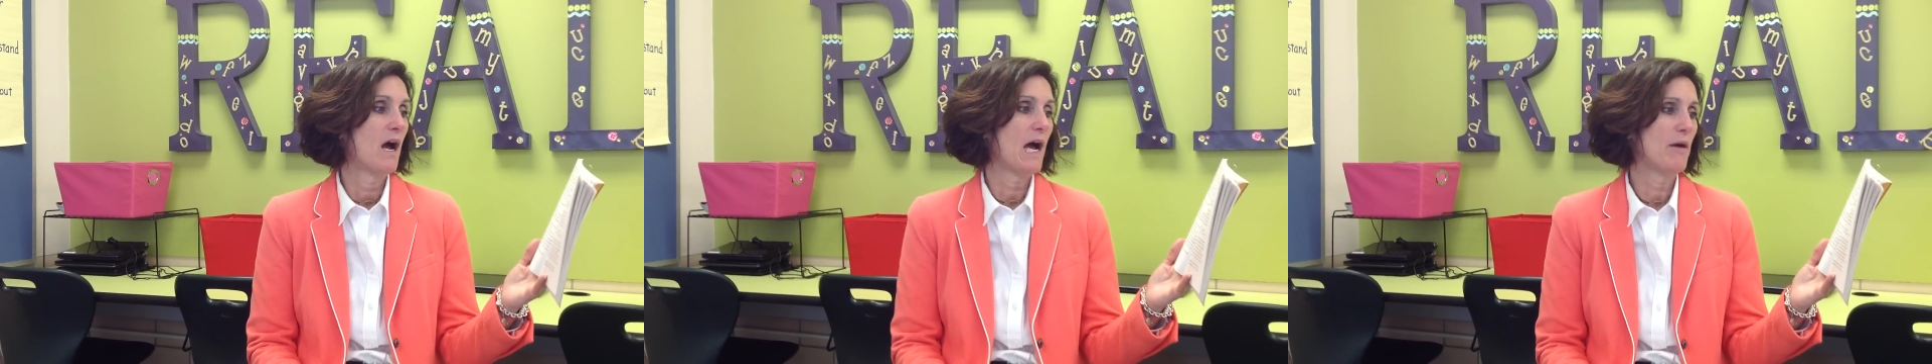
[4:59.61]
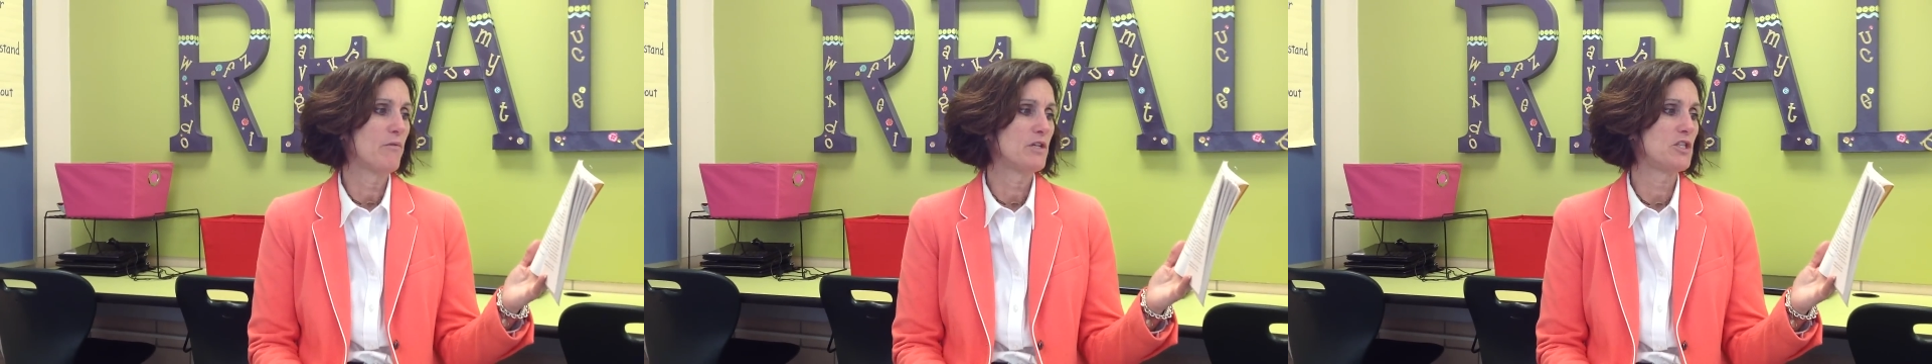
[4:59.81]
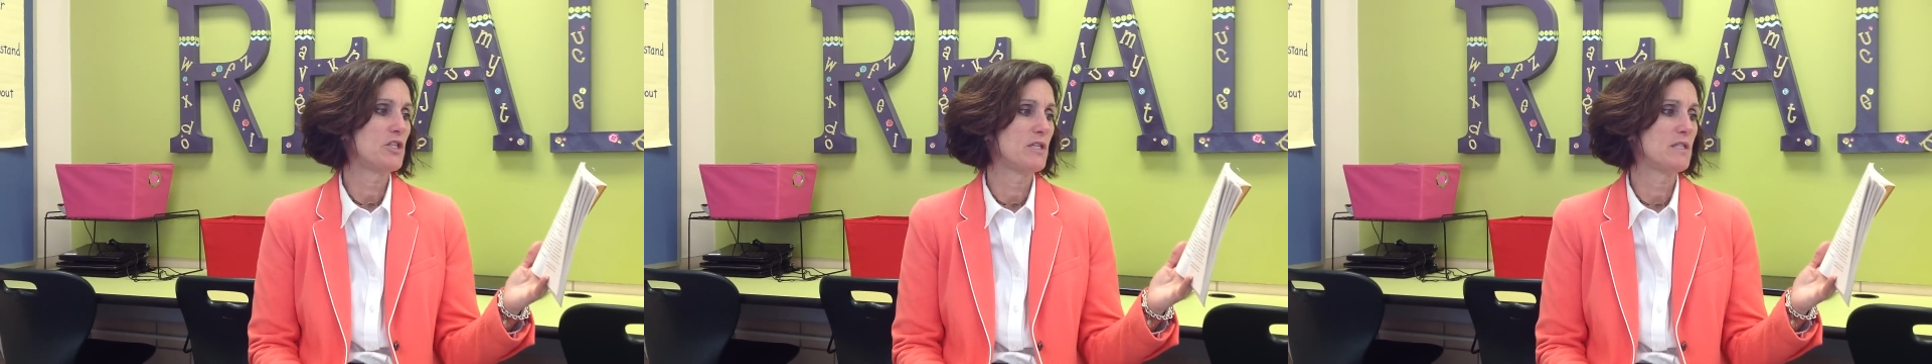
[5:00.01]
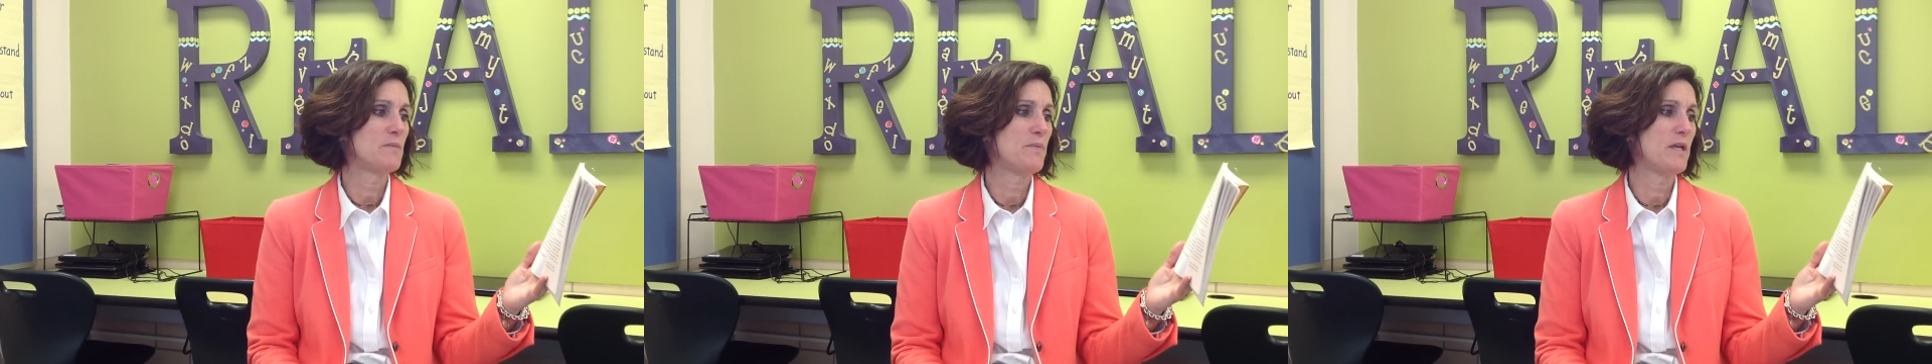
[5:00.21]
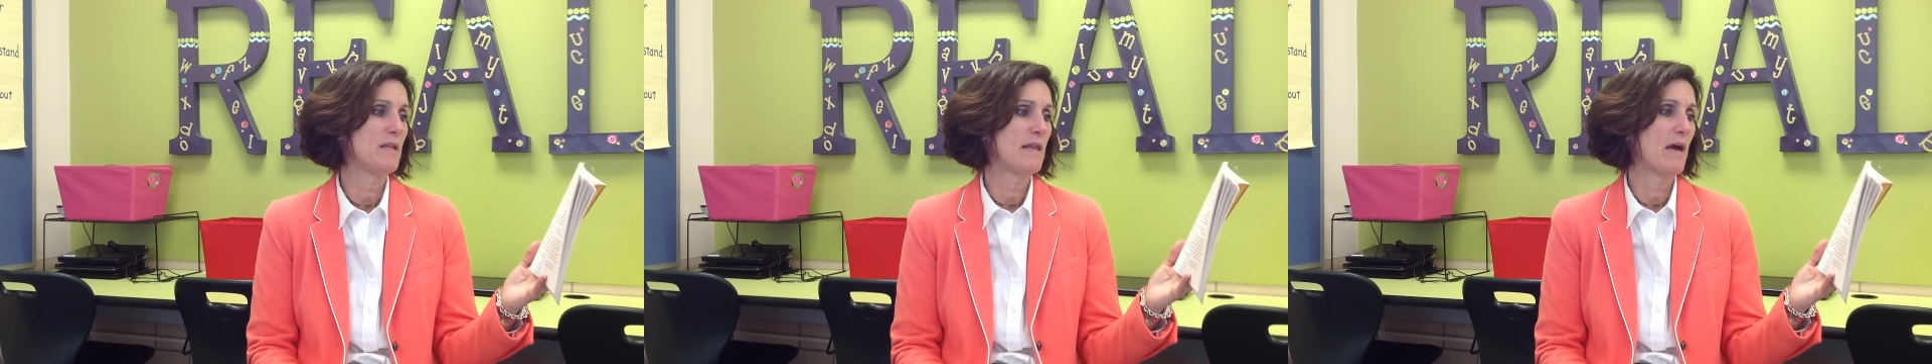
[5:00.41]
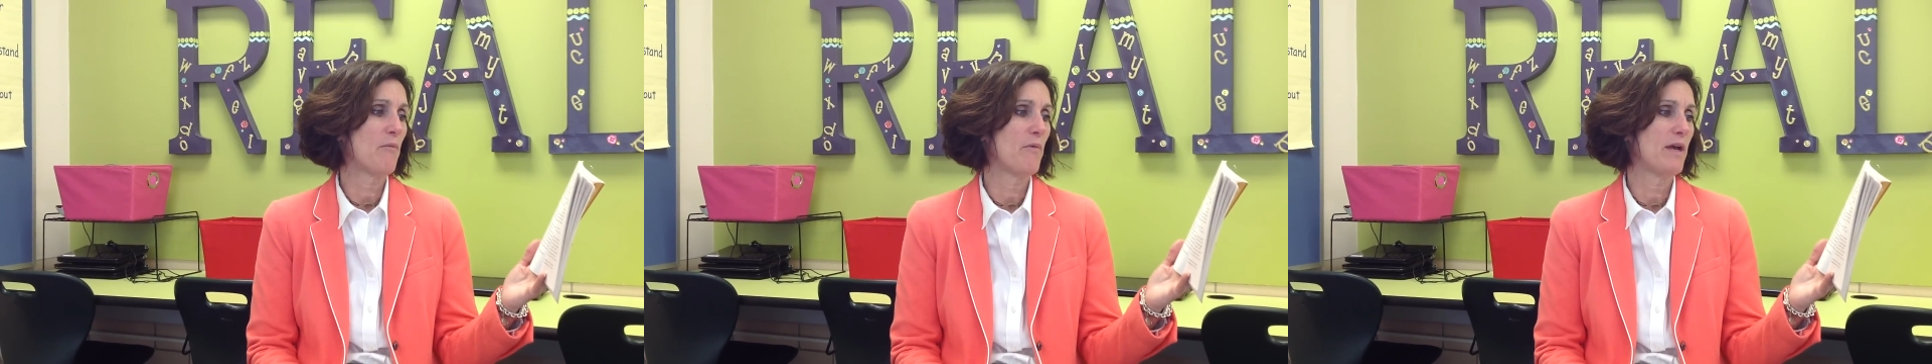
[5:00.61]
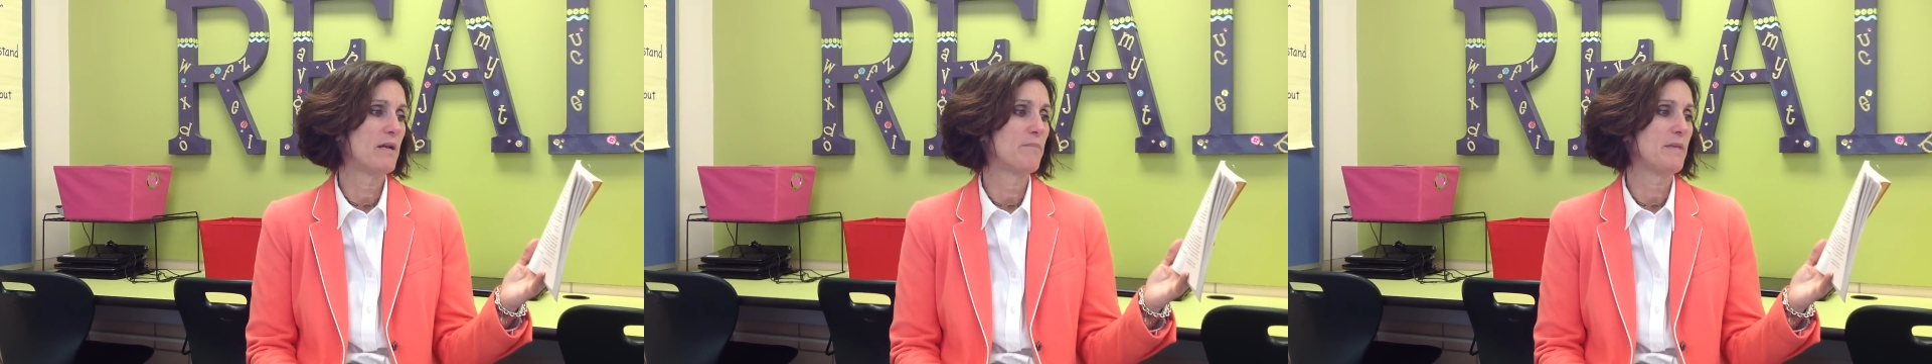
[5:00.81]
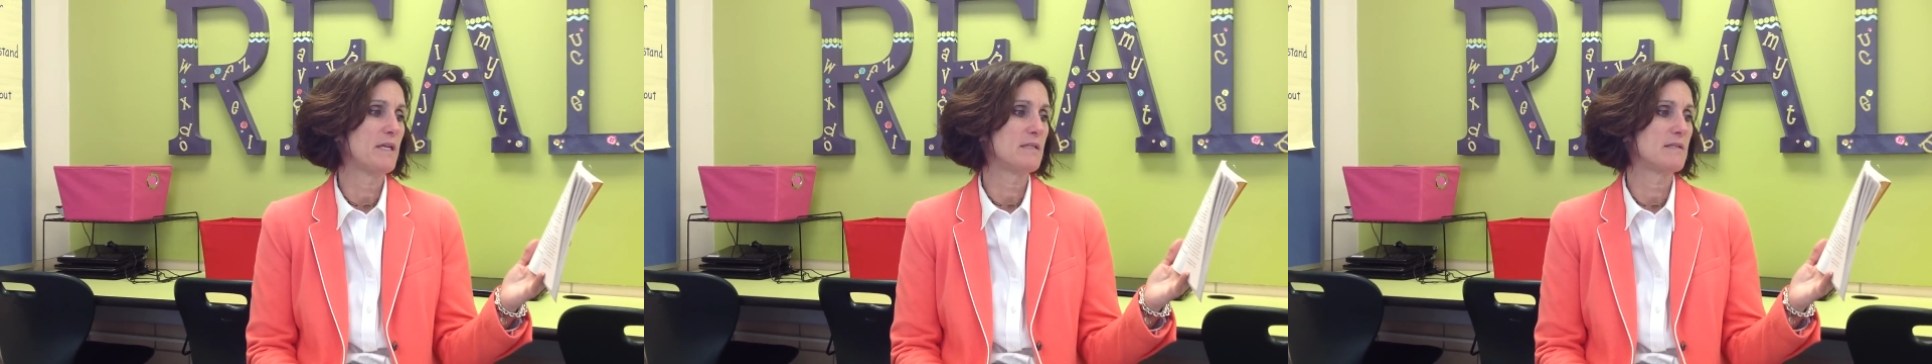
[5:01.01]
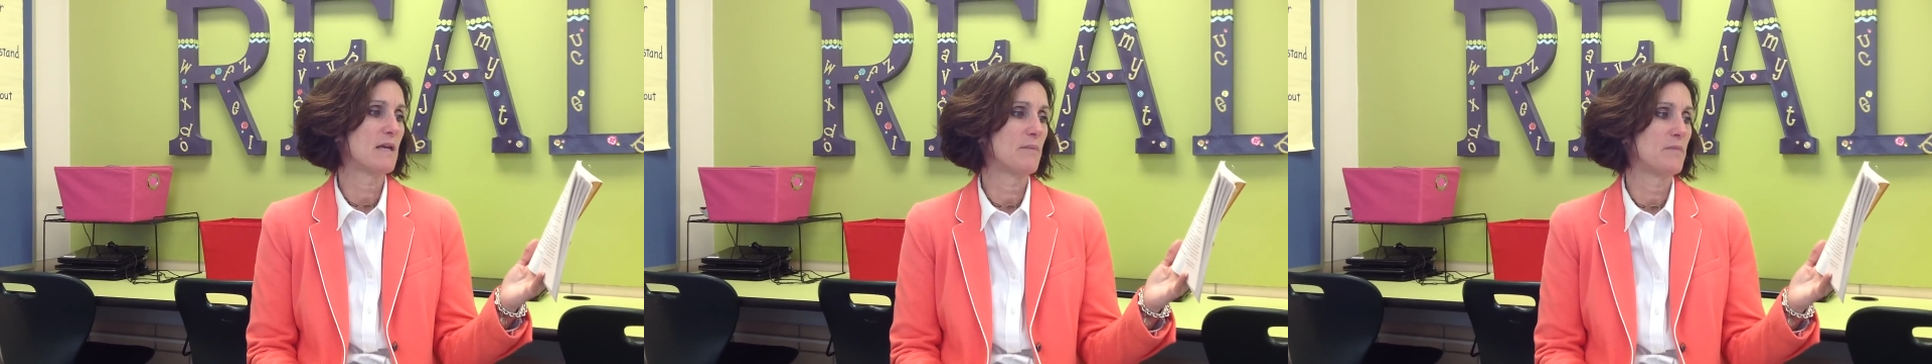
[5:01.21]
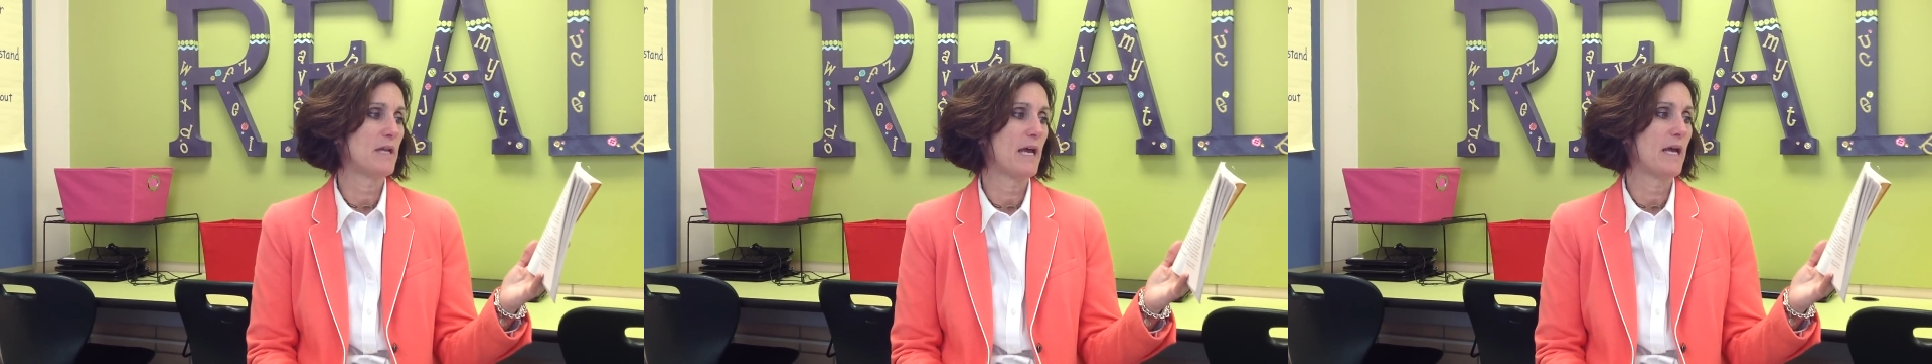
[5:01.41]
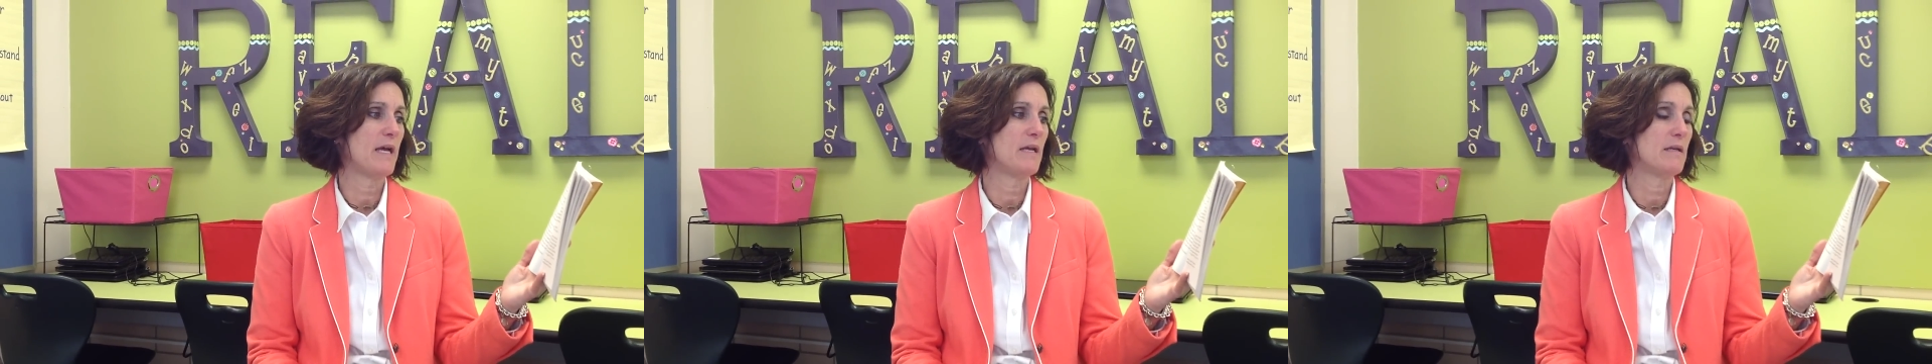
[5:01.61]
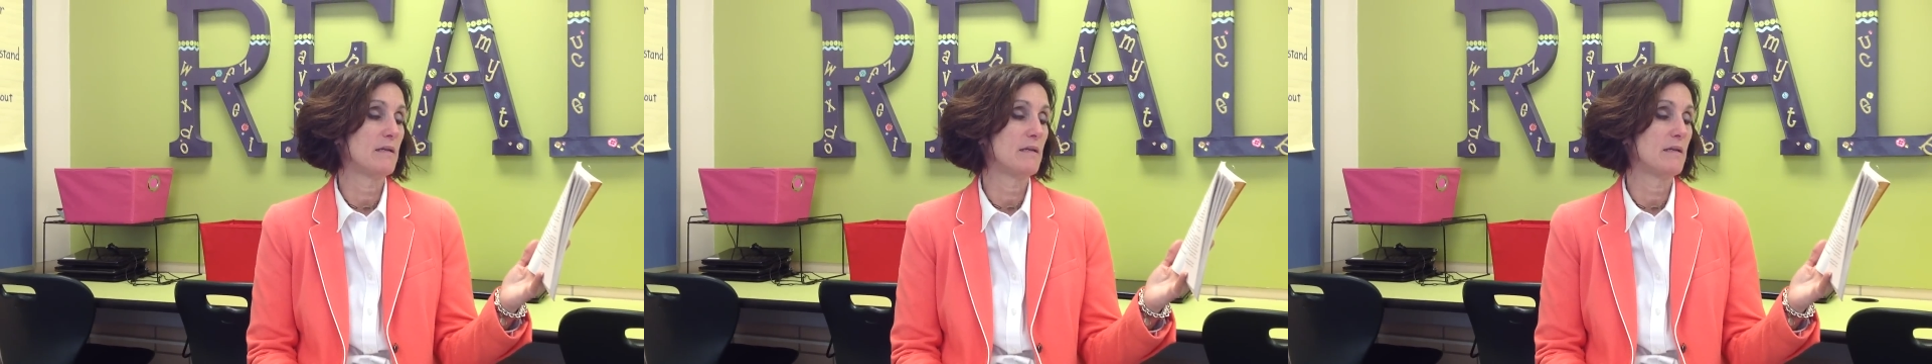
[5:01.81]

I wish she'd speak that way to me someday.